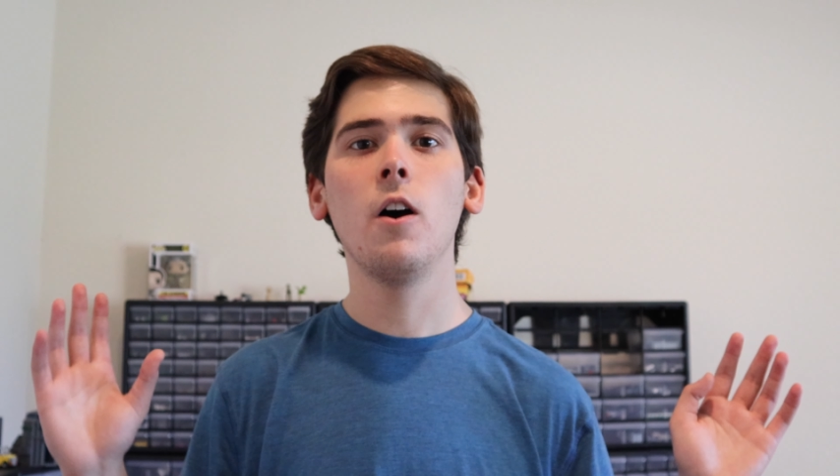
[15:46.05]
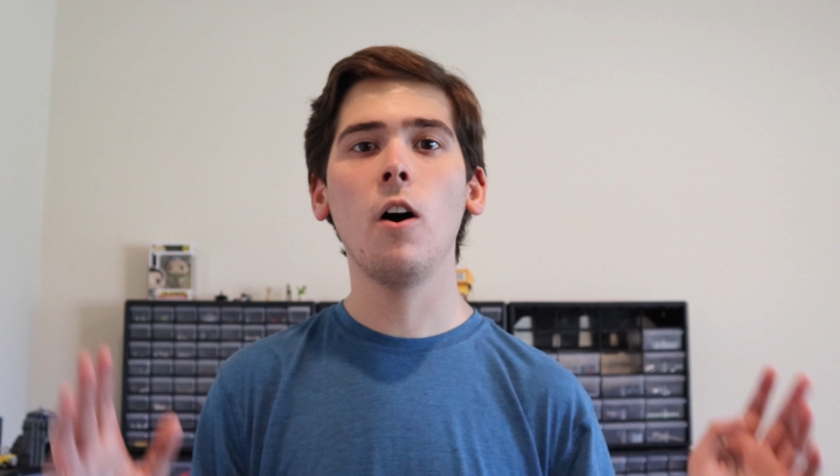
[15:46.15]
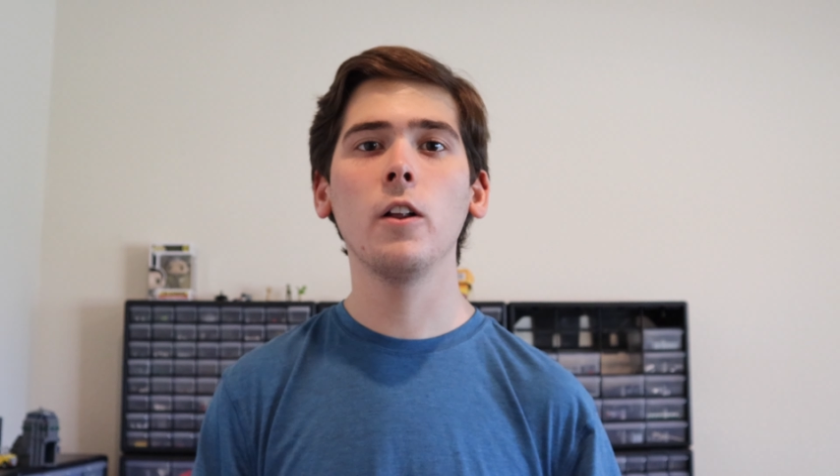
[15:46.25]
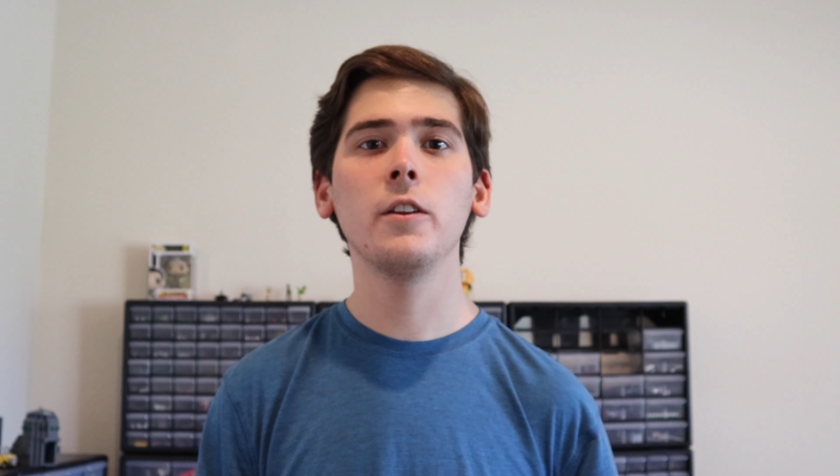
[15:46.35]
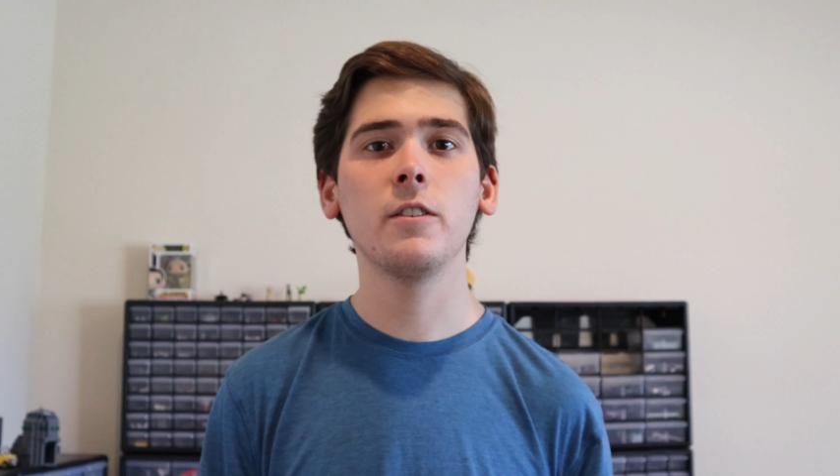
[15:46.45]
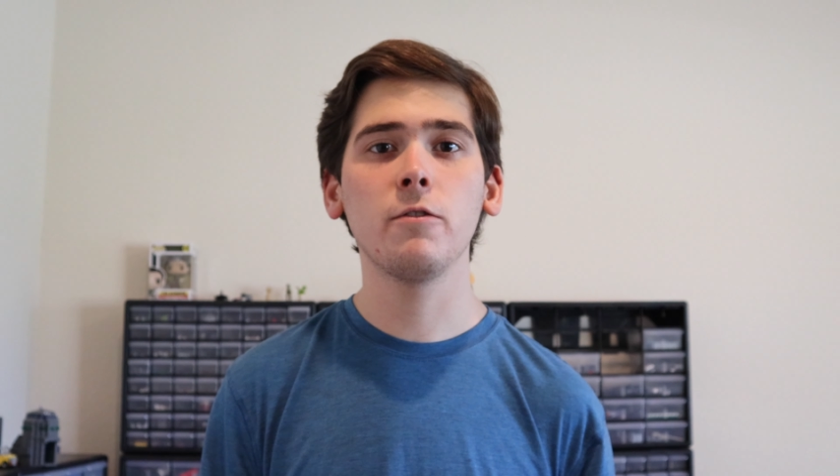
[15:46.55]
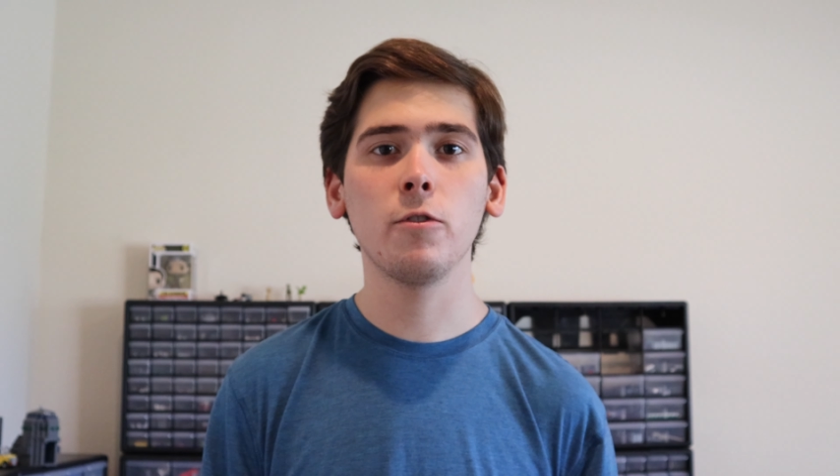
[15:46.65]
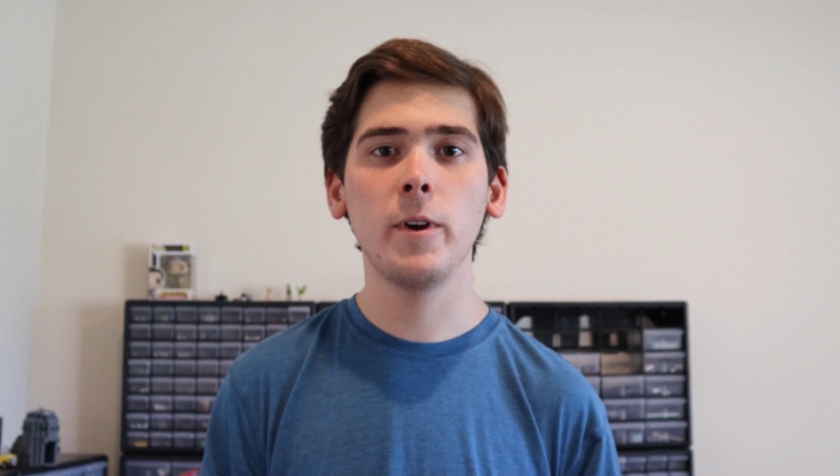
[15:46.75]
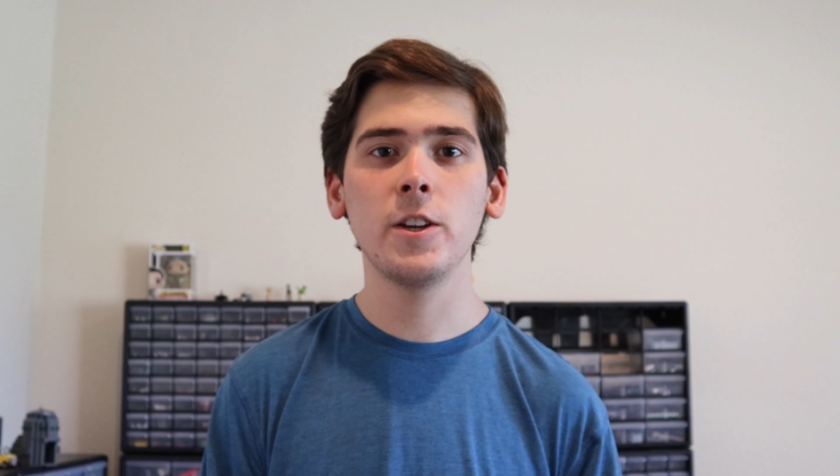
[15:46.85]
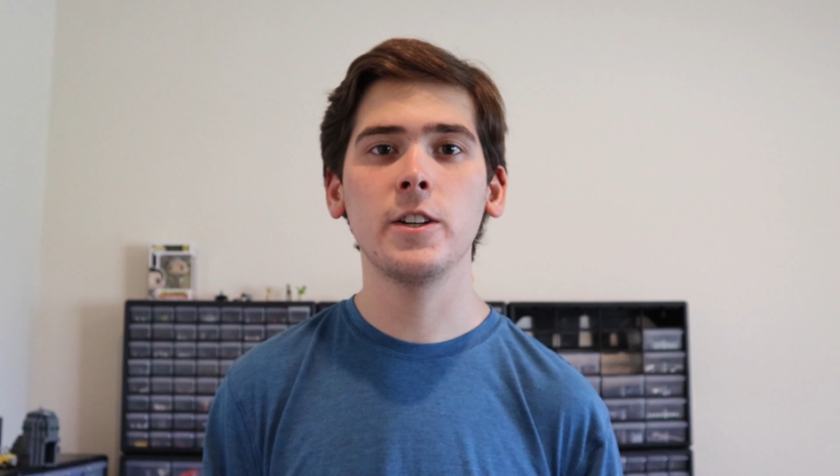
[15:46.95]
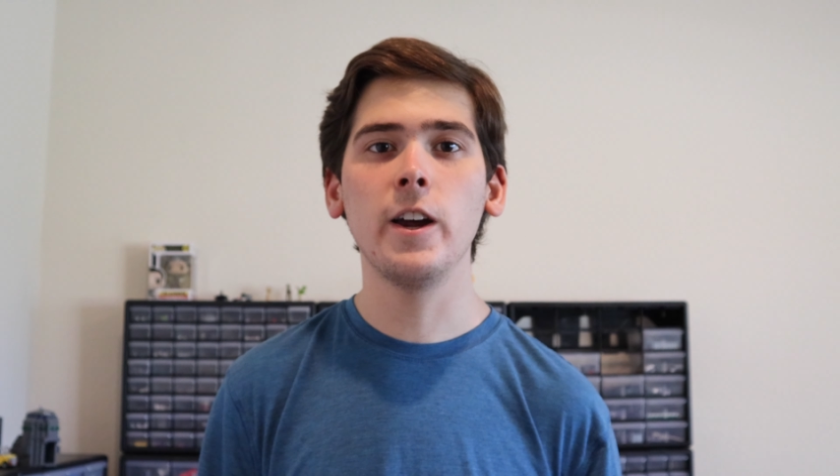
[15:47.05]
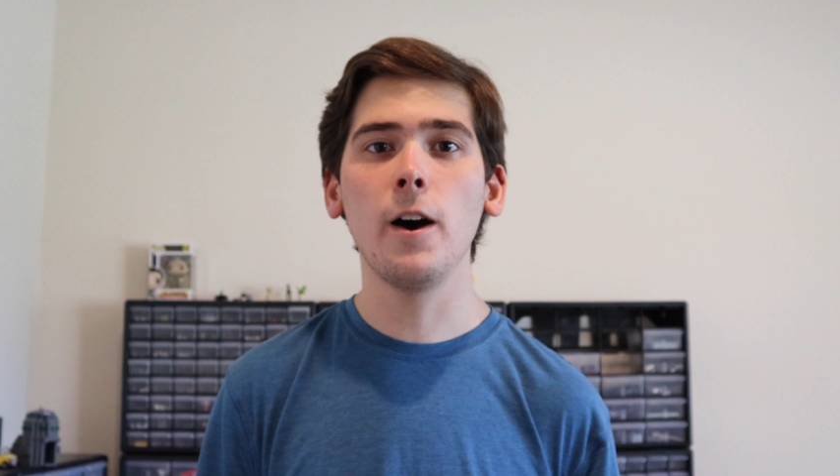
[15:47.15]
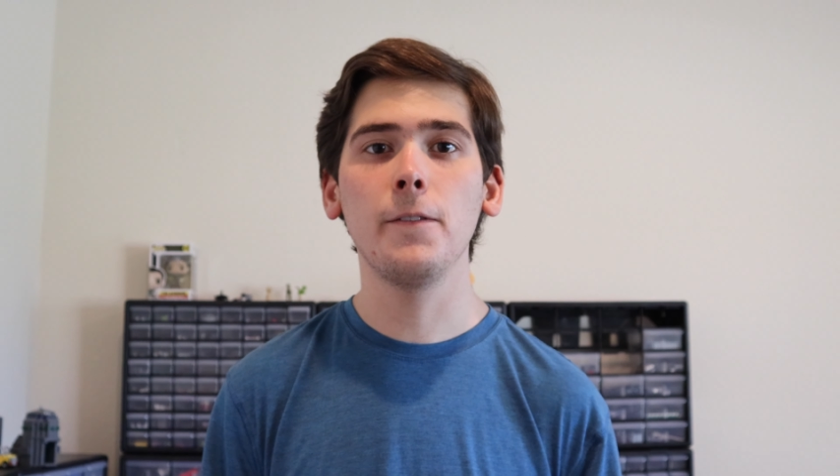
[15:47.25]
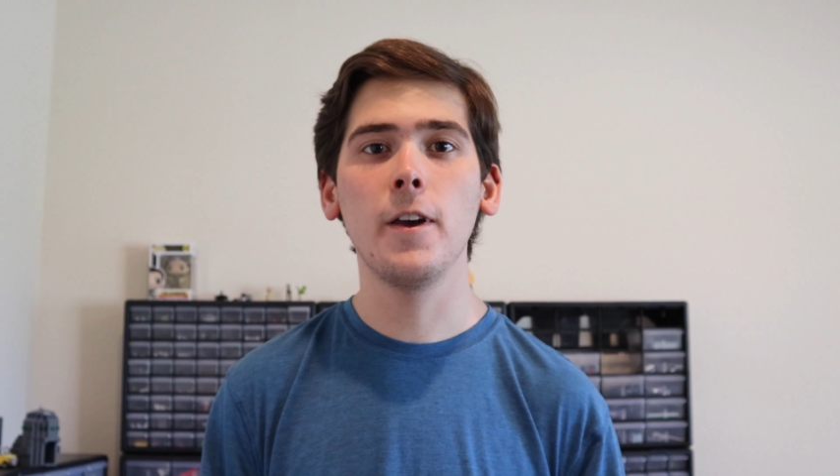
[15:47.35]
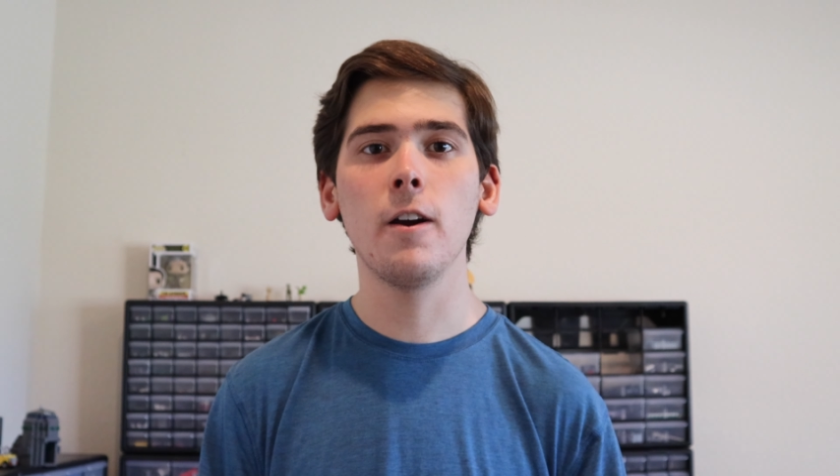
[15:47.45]
all this information
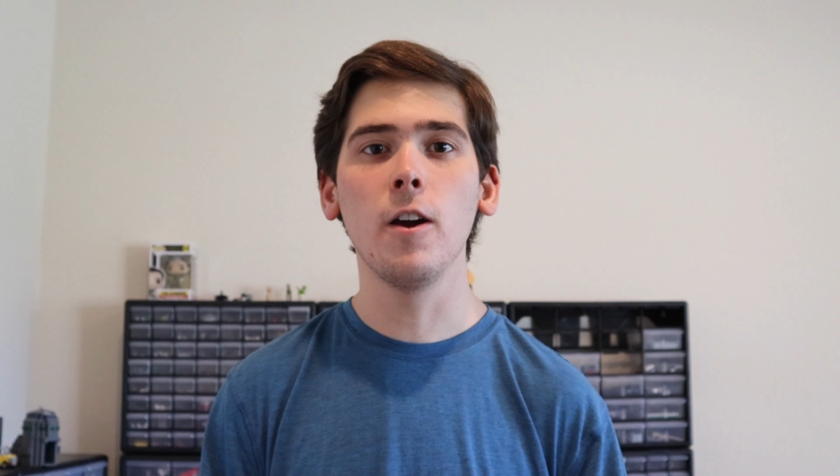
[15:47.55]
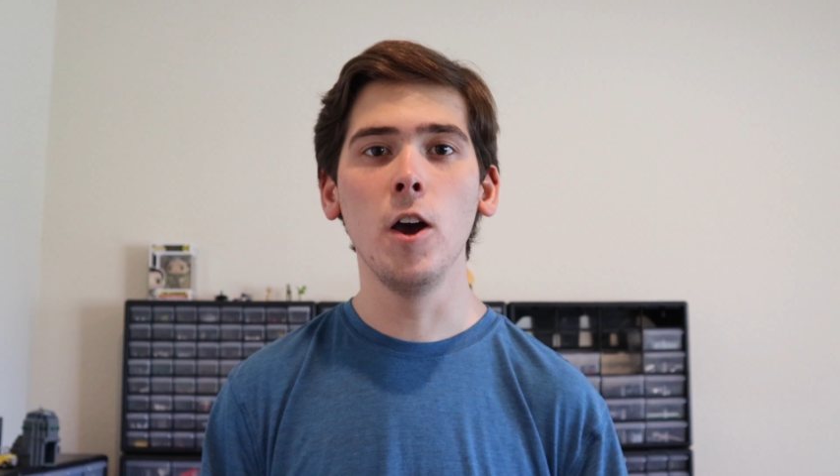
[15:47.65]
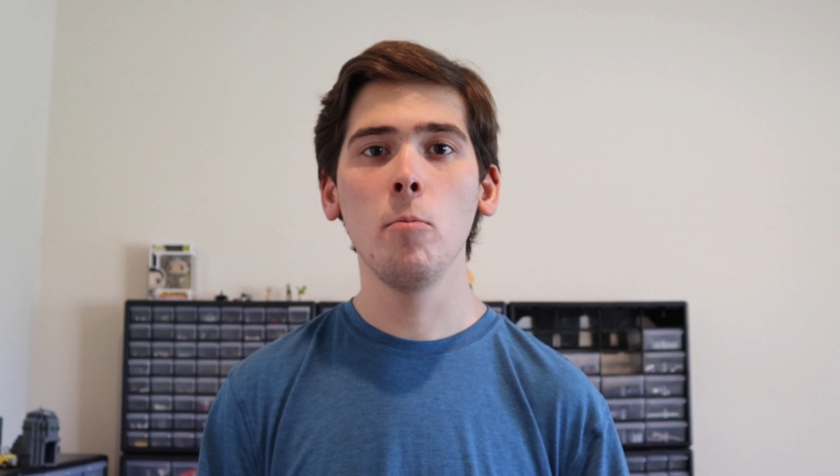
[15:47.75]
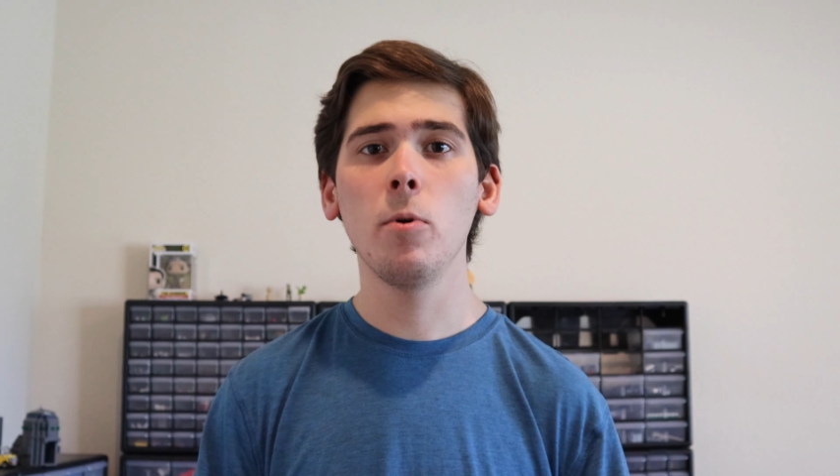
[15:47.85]
out there.